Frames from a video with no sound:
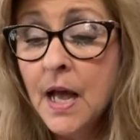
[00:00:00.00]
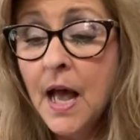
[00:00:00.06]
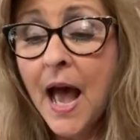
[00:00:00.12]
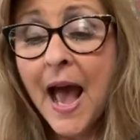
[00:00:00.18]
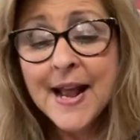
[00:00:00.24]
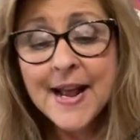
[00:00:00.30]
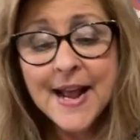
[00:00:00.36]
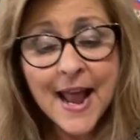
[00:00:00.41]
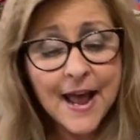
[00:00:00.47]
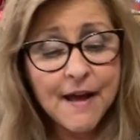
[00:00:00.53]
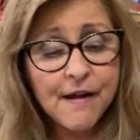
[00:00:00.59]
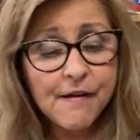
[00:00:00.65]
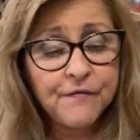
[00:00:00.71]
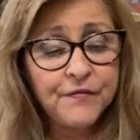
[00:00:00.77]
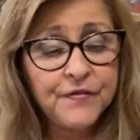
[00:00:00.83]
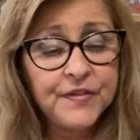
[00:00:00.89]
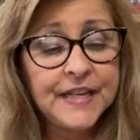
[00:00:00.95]
I
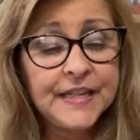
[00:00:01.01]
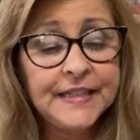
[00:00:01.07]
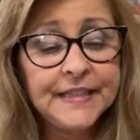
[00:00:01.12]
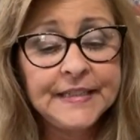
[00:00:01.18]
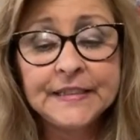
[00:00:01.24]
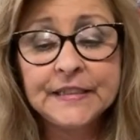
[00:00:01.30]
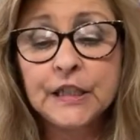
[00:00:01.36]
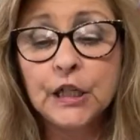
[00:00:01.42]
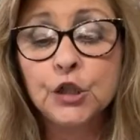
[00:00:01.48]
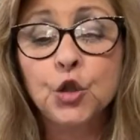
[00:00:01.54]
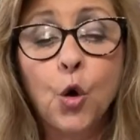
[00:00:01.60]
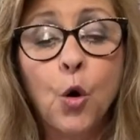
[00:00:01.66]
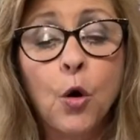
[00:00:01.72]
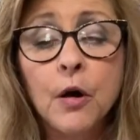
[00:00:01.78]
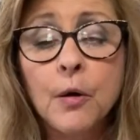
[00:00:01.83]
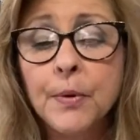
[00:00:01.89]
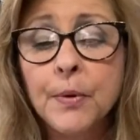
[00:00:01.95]
have these
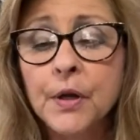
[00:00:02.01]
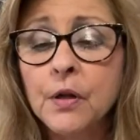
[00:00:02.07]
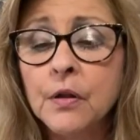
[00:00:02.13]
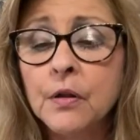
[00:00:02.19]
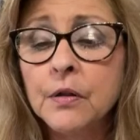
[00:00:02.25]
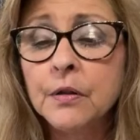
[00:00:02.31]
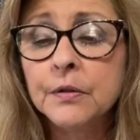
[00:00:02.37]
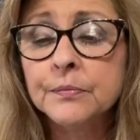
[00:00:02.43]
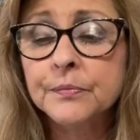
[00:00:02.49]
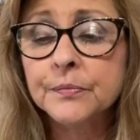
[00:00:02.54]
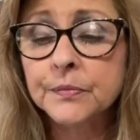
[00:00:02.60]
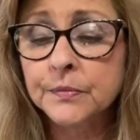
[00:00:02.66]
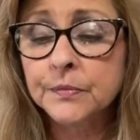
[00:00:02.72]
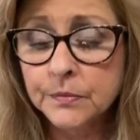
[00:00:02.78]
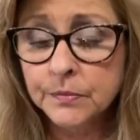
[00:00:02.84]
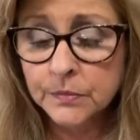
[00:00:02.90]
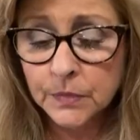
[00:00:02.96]
adorable
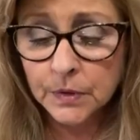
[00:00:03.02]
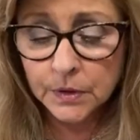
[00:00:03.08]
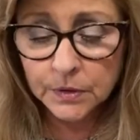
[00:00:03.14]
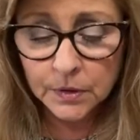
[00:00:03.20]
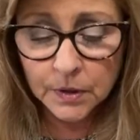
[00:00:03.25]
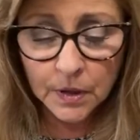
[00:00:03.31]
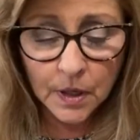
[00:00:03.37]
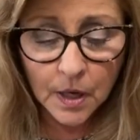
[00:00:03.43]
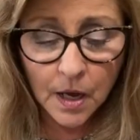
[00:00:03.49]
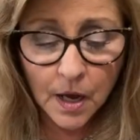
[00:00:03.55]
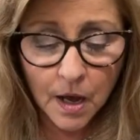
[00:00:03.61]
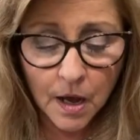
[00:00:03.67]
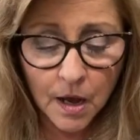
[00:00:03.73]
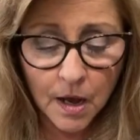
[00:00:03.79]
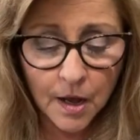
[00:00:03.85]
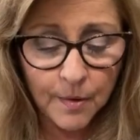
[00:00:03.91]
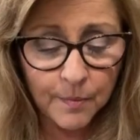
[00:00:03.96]

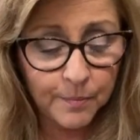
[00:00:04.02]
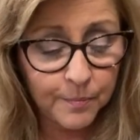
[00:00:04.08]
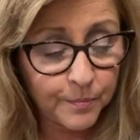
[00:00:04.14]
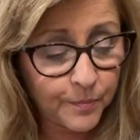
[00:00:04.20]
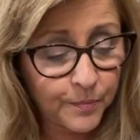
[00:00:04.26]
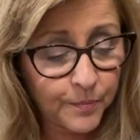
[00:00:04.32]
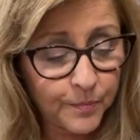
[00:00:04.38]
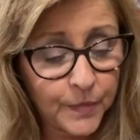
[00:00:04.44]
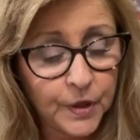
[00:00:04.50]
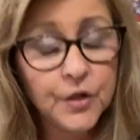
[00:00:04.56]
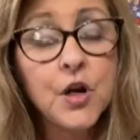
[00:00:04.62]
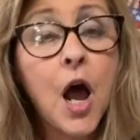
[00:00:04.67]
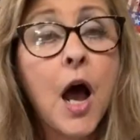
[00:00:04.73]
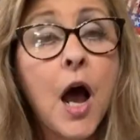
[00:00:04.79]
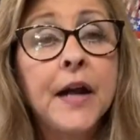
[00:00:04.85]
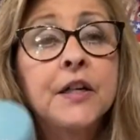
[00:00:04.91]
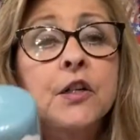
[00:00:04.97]
um,
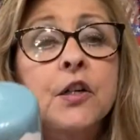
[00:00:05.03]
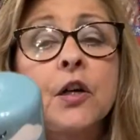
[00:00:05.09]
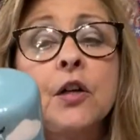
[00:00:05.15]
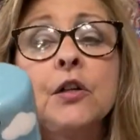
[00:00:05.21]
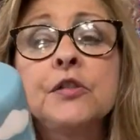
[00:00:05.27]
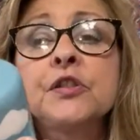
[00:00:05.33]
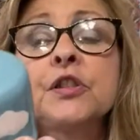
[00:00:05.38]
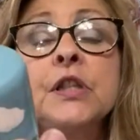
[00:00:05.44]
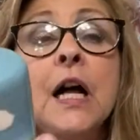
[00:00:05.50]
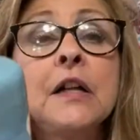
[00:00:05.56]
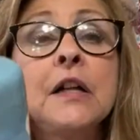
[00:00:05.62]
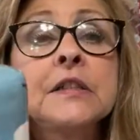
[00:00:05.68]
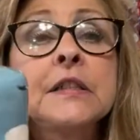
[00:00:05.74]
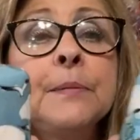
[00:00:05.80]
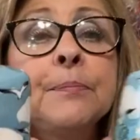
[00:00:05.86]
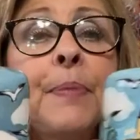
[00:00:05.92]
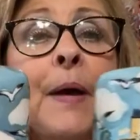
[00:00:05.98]
nautical
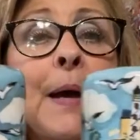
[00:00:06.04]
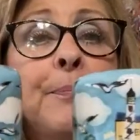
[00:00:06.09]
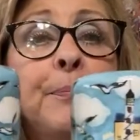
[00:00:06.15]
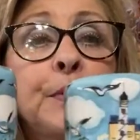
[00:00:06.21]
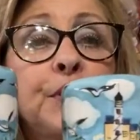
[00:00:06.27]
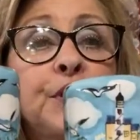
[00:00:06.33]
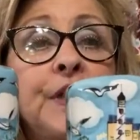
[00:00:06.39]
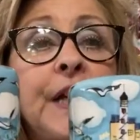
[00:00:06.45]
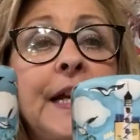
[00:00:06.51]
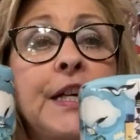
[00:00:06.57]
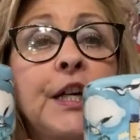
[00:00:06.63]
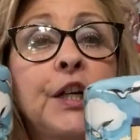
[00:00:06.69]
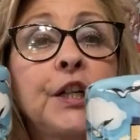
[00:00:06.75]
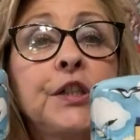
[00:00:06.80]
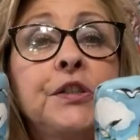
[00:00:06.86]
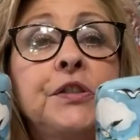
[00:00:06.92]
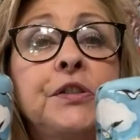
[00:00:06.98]
salt and pepper
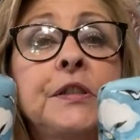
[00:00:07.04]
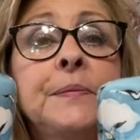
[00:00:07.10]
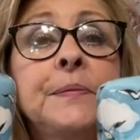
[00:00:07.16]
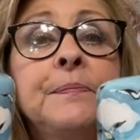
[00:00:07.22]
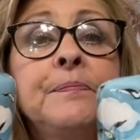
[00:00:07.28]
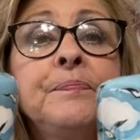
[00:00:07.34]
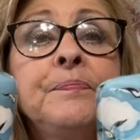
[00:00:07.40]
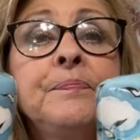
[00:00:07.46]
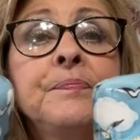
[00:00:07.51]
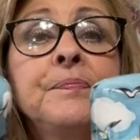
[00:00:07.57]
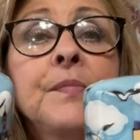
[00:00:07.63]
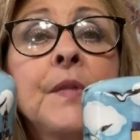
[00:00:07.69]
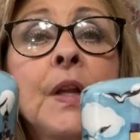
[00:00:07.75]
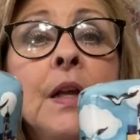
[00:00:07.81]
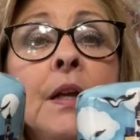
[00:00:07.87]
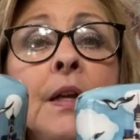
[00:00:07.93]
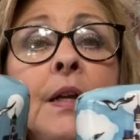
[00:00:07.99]
shakers.
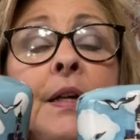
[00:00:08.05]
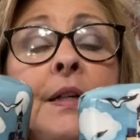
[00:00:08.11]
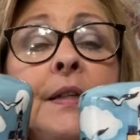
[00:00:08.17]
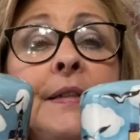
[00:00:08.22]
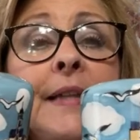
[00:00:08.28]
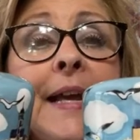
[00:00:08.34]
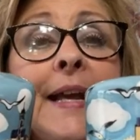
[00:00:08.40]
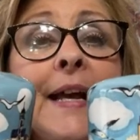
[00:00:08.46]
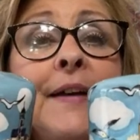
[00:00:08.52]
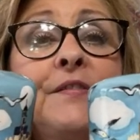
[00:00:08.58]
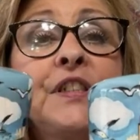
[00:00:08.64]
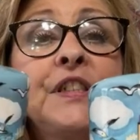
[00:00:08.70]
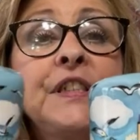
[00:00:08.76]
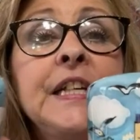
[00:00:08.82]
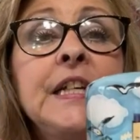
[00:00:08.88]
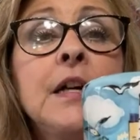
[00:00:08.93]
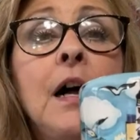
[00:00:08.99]
They have
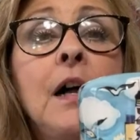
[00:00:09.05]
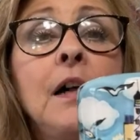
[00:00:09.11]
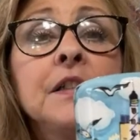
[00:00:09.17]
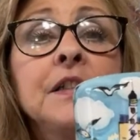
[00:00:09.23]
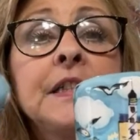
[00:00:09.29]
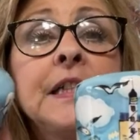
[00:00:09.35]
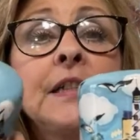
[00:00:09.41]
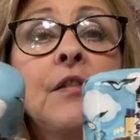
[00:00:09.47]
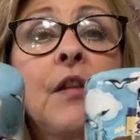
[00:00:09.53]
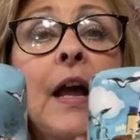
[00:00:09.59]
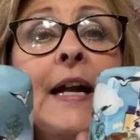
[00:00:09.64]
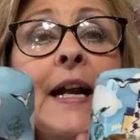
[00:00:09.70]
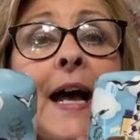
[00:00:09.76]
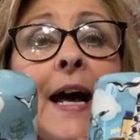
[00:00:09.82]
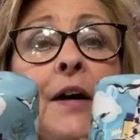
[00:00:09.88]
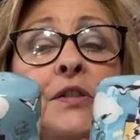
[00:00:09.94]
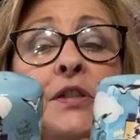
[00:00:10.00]
seagulls and
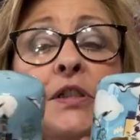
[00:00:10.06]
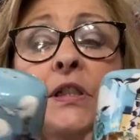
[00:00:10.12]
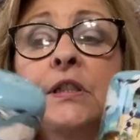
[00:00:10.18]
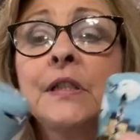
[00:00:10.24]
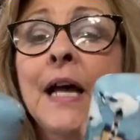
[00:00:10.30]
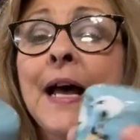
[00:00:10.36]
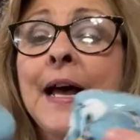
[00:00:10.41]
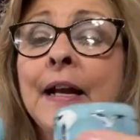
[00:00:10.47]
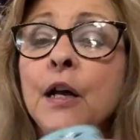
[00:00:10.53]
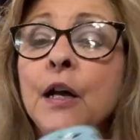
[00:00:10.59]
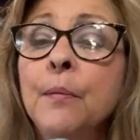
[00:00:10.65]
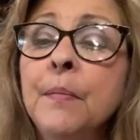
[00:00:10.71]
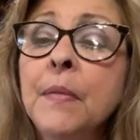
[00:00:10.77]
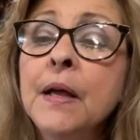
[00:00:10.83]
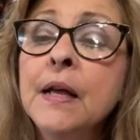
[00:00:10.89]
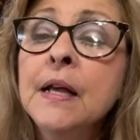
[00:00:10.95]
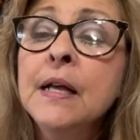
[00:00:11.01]
lighthouses on
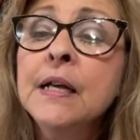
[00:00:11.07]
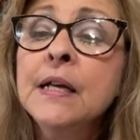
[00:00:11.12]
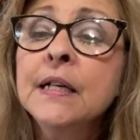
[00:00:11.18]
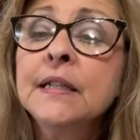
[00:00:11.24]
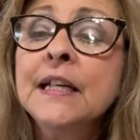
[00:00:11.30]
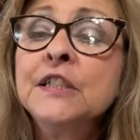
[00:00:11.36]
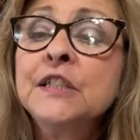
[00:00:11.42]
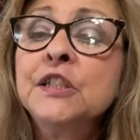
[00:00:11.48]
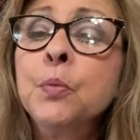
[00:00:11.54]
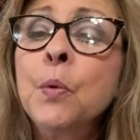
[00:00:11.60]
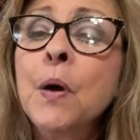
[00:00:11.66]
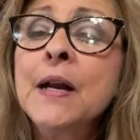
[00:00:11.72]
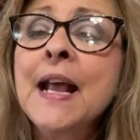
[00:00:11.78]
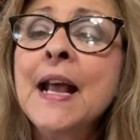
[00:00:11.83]
them. This one